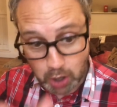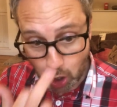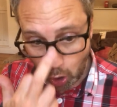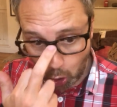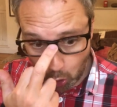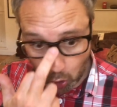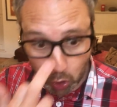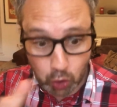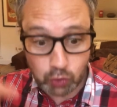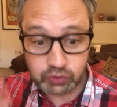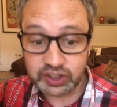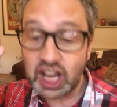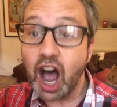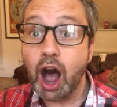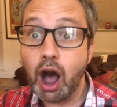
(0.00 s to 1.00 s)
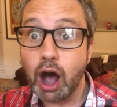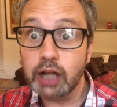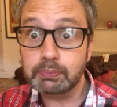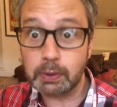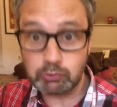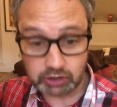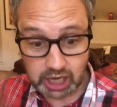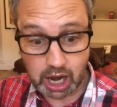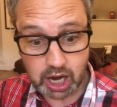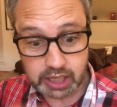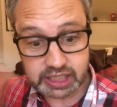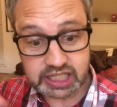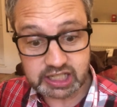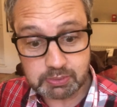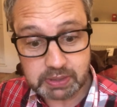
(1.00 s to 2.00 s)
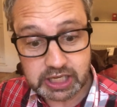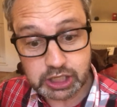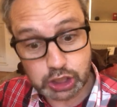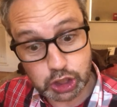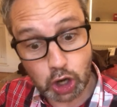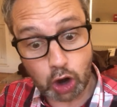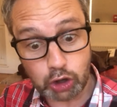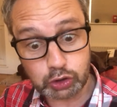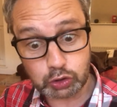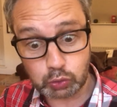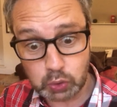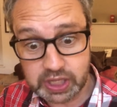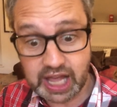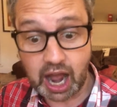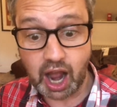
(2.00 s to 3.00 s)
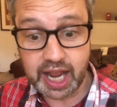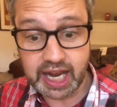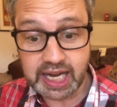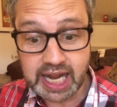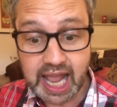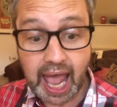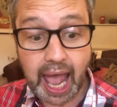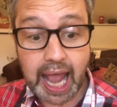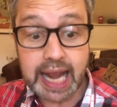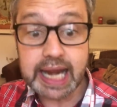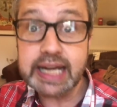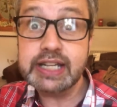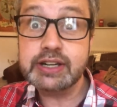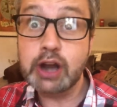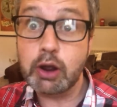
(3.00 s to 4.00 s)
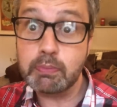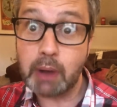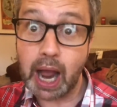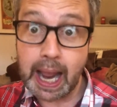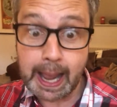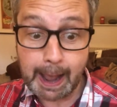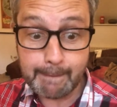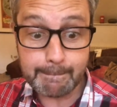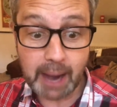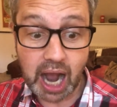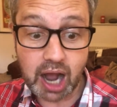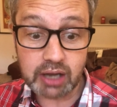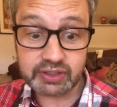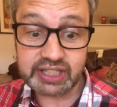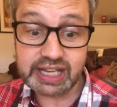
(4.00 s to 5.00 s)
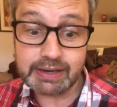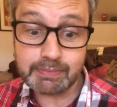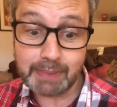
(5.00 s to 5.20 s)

hooves hard but requiring to be shot with iron, age known by marks in